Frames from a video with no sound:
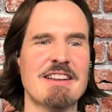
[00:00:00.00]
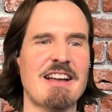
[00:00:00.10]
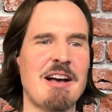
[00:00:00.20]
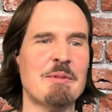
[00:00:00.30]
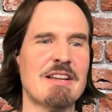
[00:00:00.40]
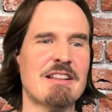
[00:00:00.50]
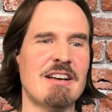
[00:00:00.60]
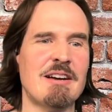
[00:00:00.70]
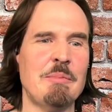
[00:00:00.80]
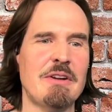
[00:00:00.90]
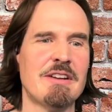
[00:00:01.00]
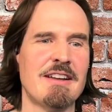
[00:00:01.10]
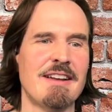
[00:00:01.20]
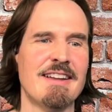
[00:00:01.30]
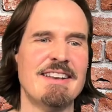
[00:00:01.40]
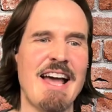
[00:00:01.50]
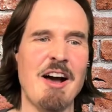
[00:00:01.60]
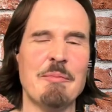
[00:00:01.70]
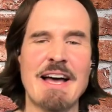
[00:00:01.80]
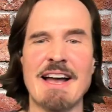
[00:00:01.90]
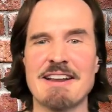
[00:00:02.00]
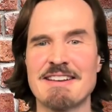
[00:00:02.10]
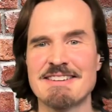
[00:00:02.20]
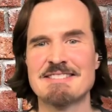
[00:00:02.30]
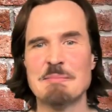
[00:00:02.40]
Comedy Club. Now back to